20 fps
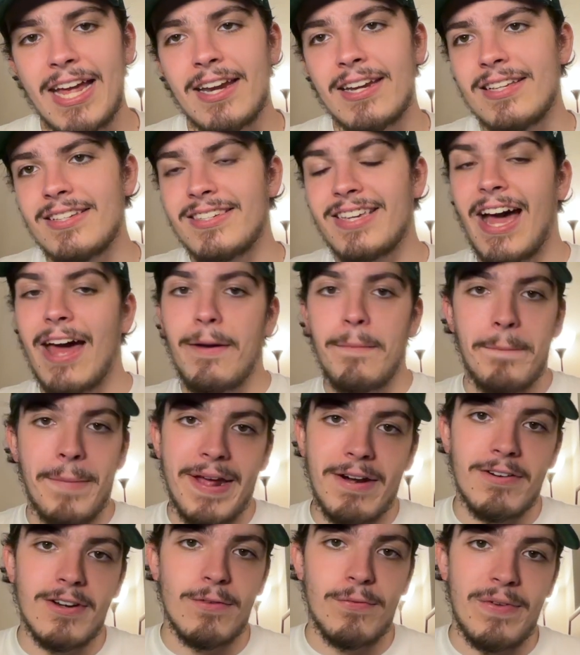and he's gotten
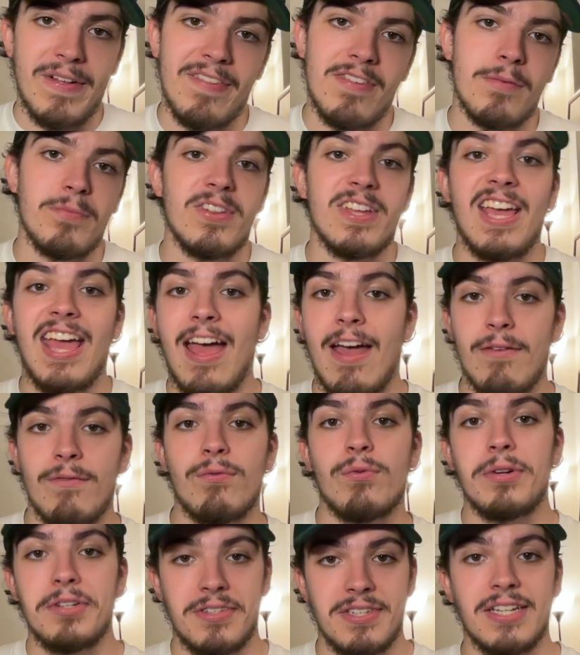better defensively
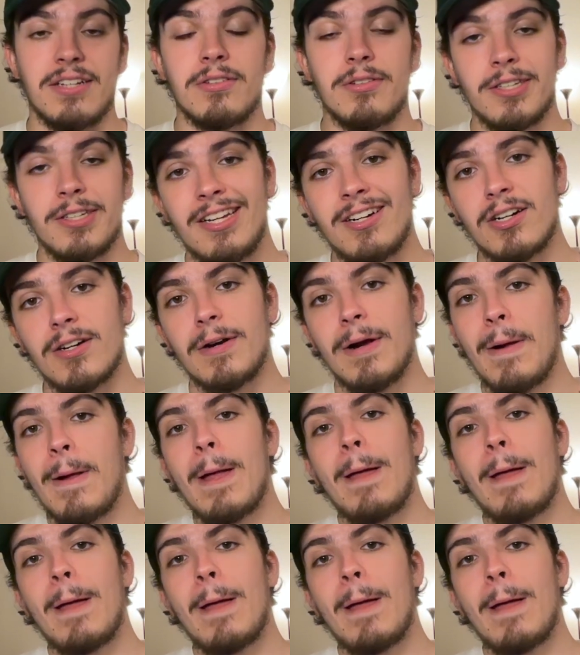every single year.